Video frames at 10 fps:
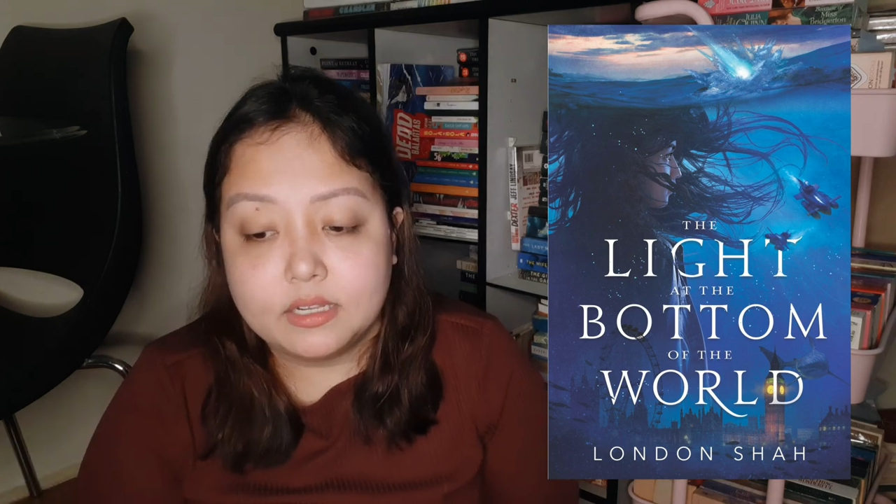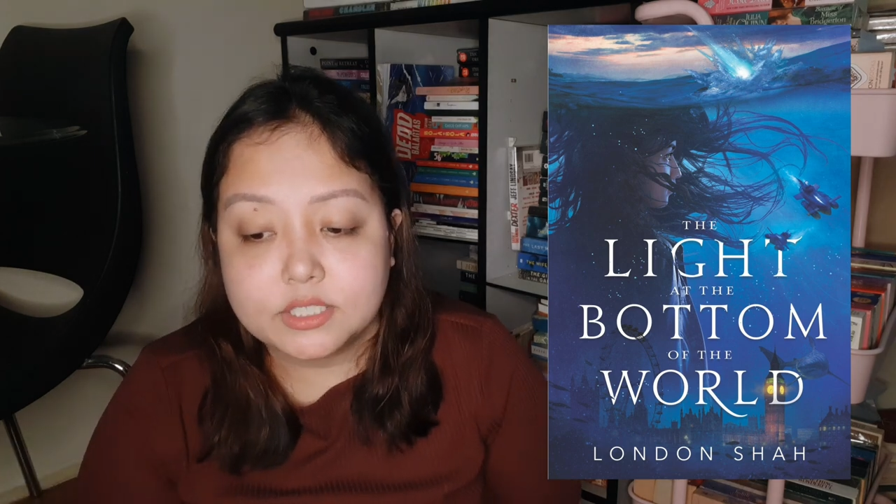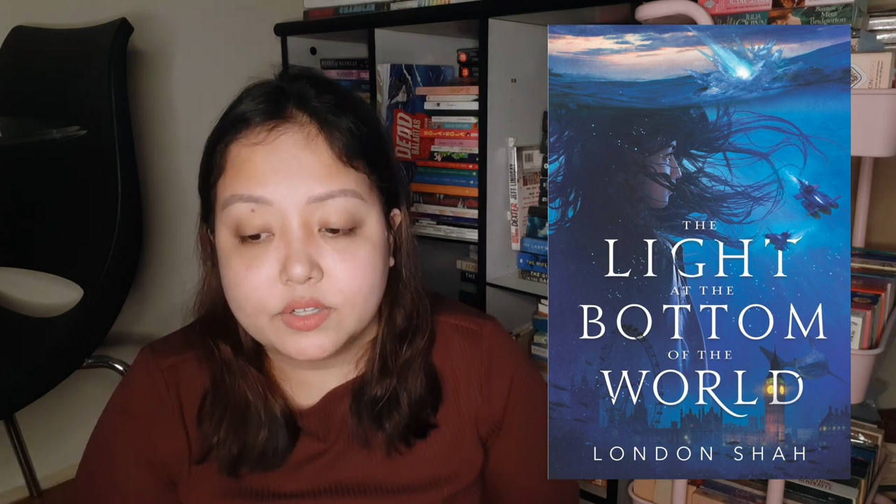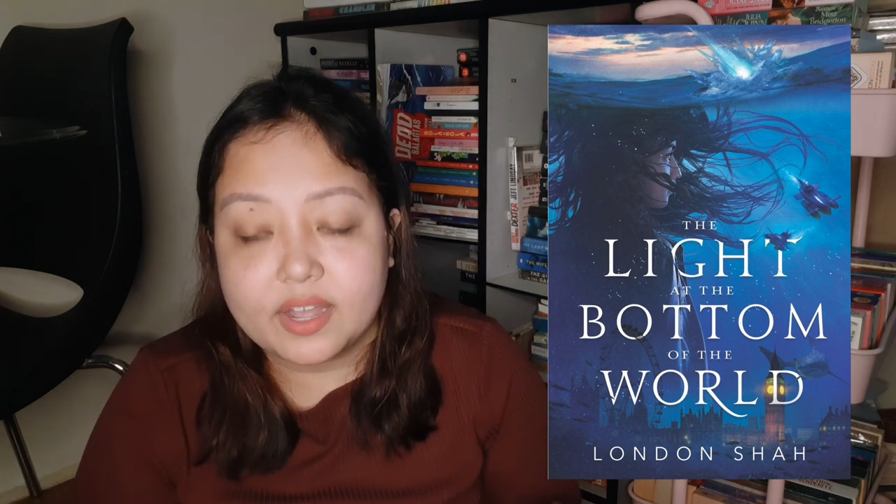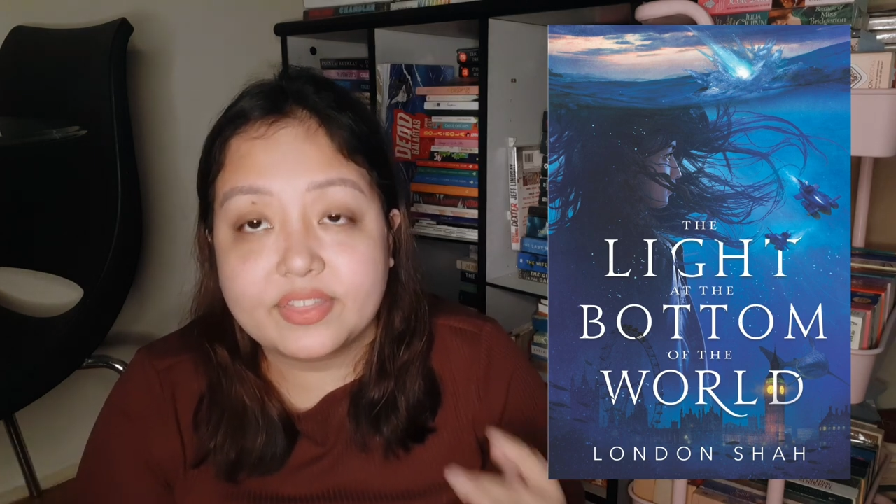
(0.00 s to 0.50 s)

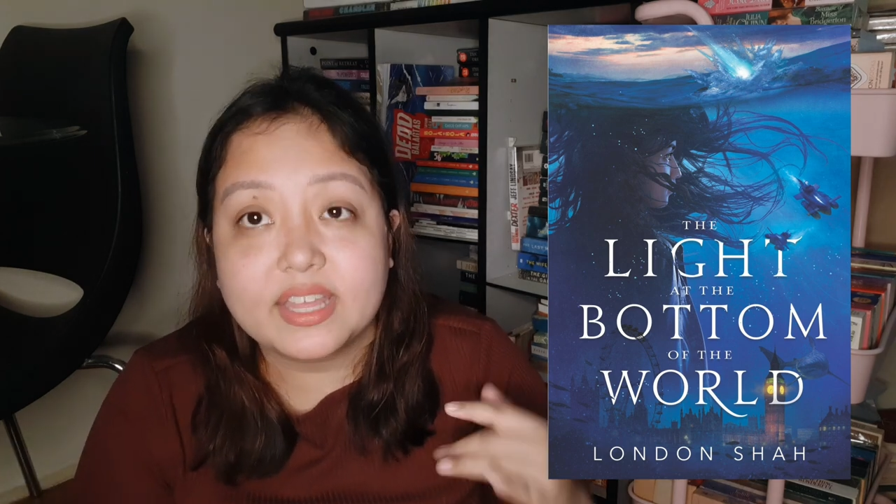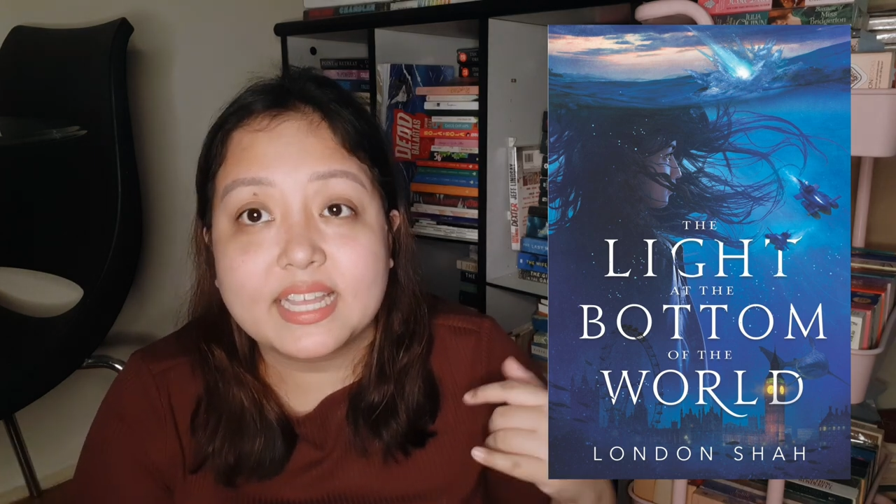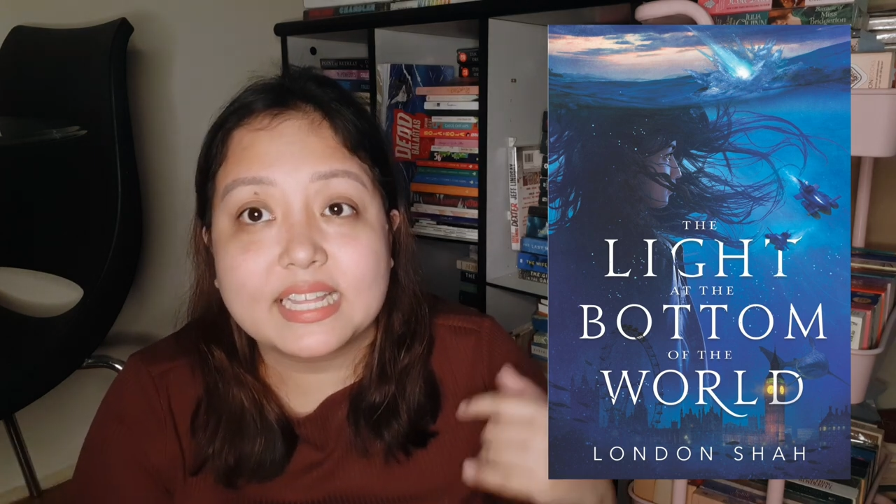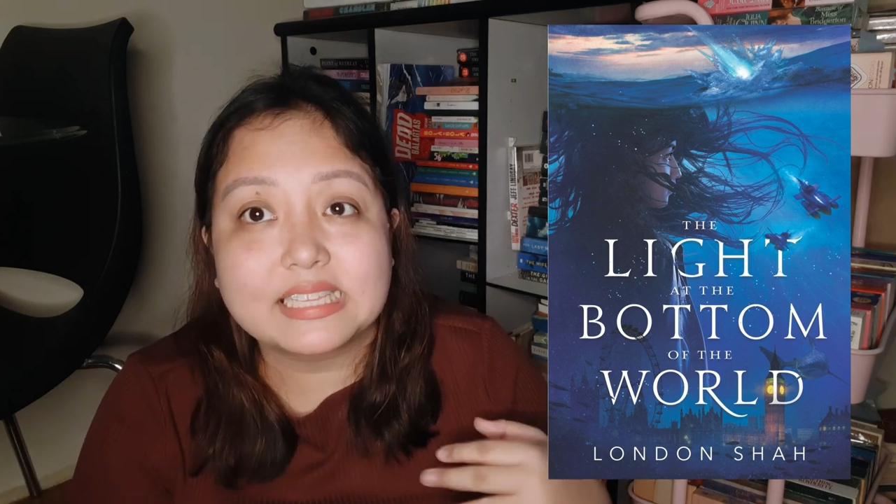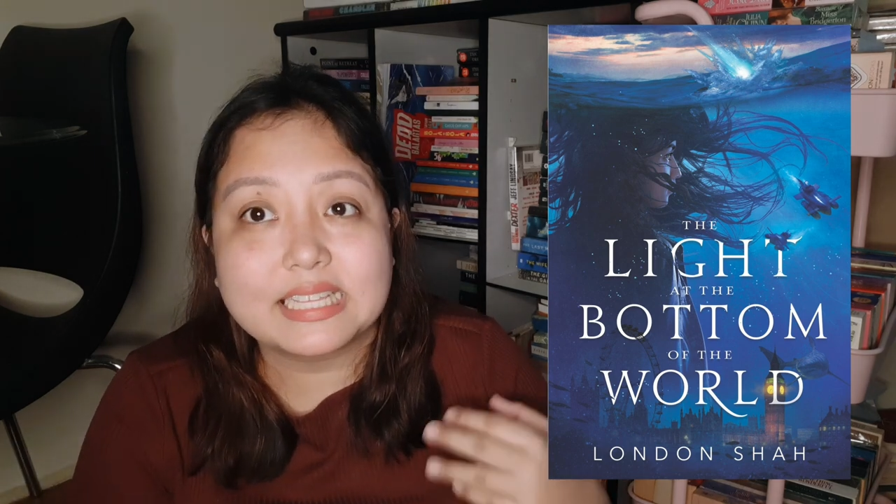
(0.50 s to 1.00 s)
So I think it